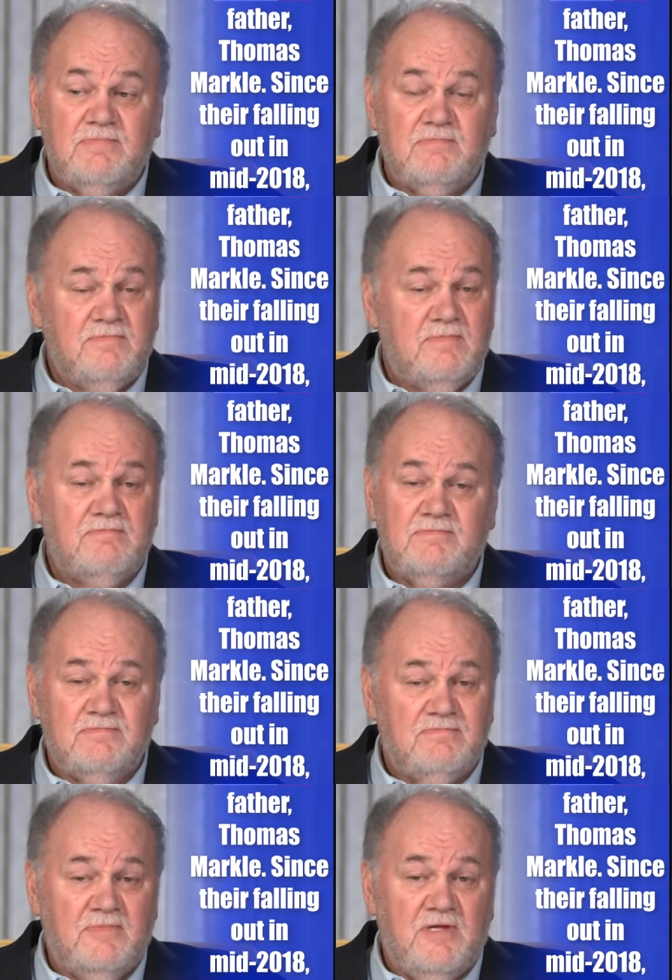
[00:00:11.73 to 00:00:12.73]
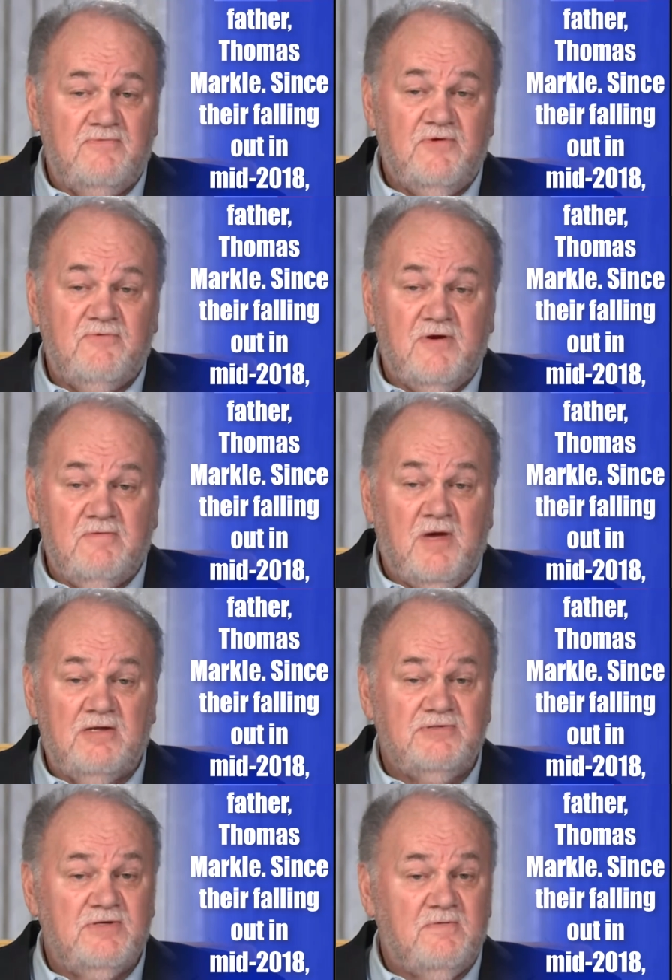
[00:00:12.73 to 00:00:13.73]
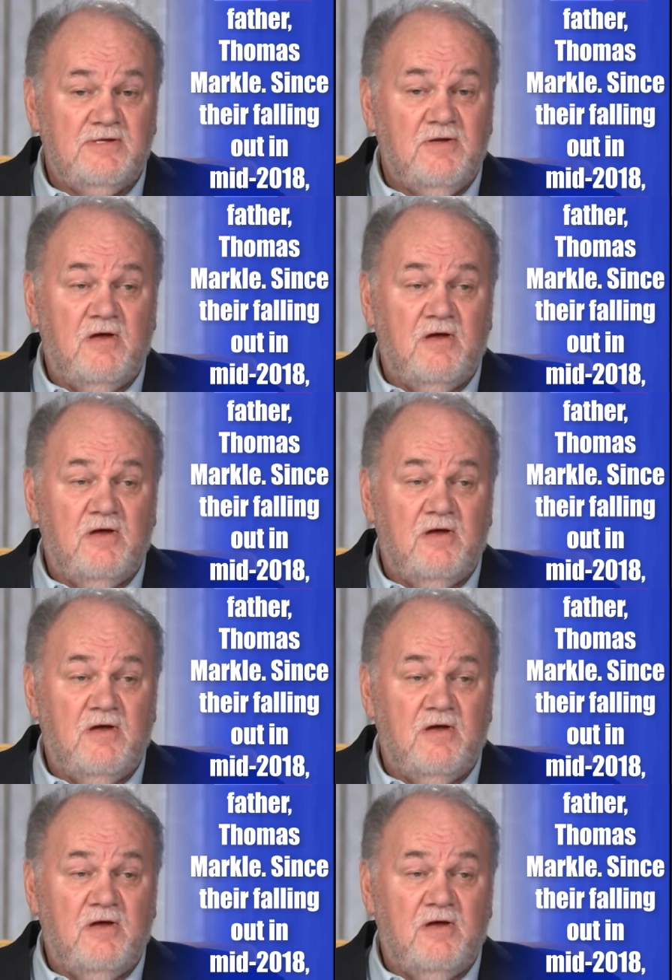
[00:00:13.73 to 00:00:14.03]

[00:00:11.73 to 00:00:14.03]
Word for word: Markle since their falling out in mid